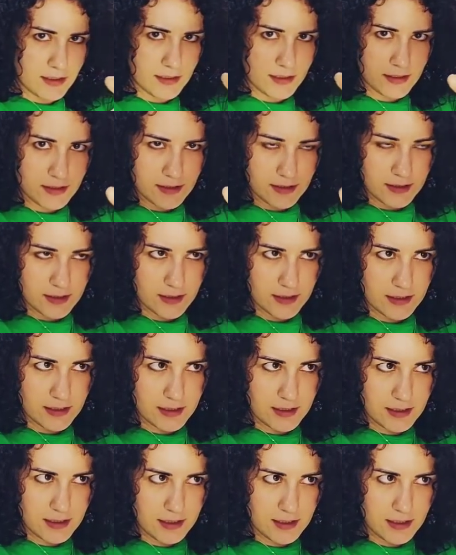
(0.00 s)

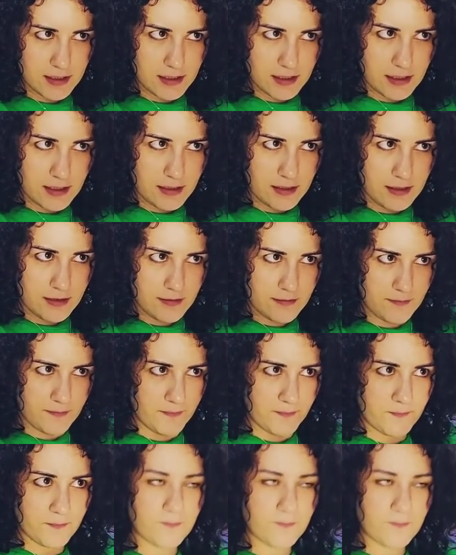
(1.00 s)
[no speech]